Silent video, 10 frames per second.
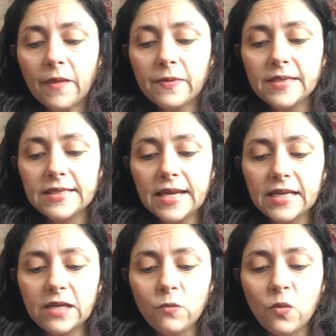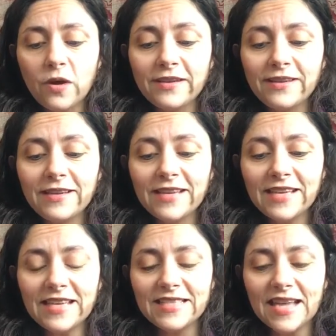The second one
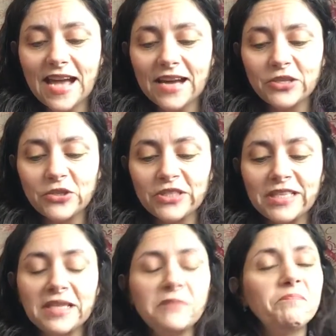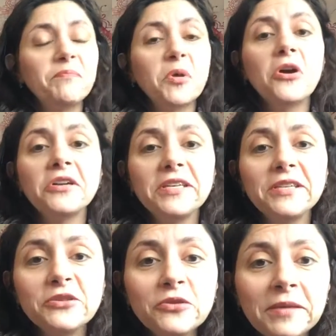is actually hugging
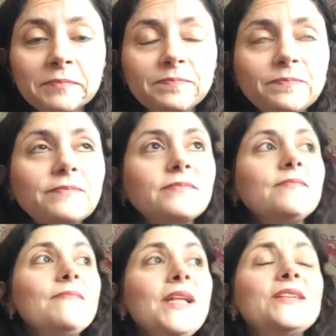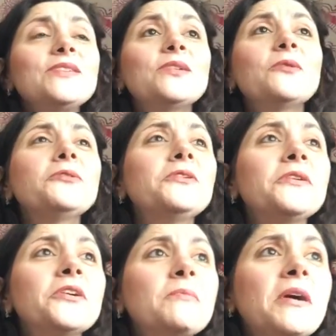a tree. So you
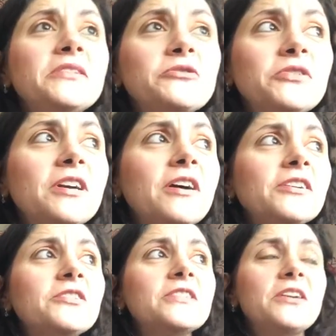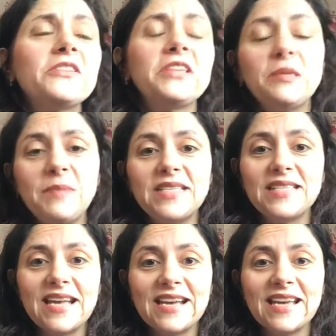hear about the tree huggers and all the hippies
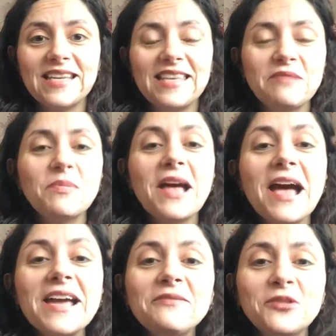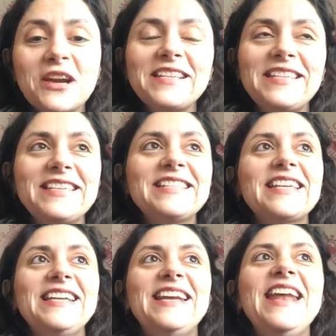and that kind of thing, but I have tried this
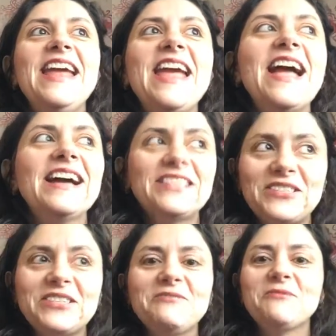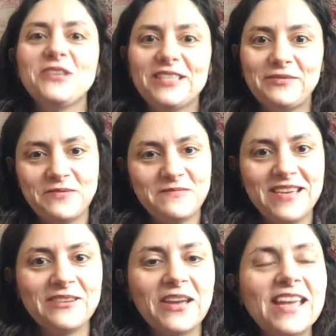and it actually worked for
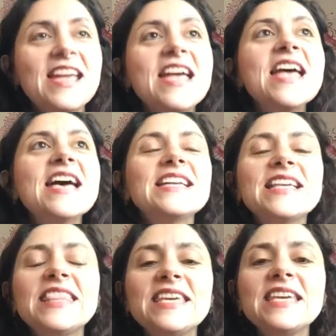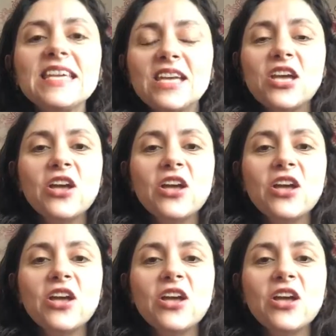me, okay? And I think